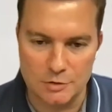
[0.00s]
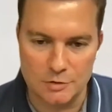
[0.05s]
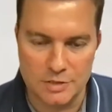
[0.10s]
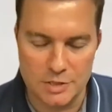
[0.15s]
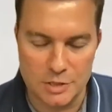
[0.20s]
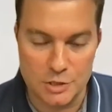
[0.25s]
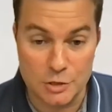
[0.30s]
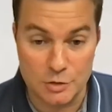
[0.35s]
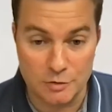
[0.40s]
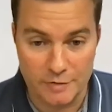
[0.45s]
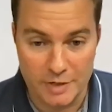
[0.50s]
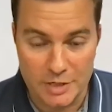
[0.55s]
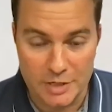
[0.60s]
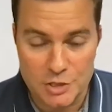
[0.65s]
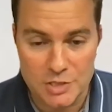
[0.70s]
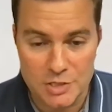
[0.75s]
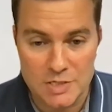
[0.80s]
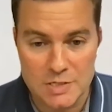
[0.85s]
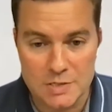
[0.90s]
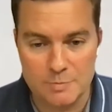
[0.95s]
Digital
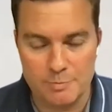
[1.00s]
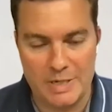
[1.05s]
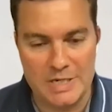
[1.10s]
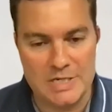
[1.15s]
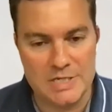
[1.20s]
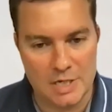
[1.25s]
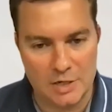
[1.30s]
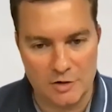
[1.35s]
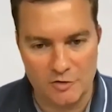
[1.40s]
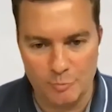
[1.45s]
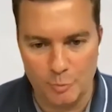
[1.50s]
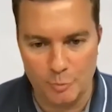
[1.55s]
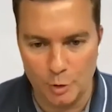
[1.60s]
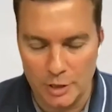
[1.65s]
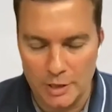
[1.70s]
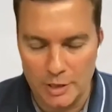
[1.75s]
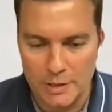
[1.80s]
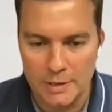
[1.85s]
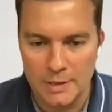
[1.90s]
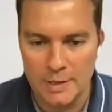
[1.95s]
Ventures based out of
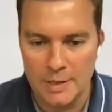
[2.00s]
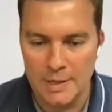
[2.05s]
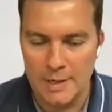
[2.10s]
Berlin.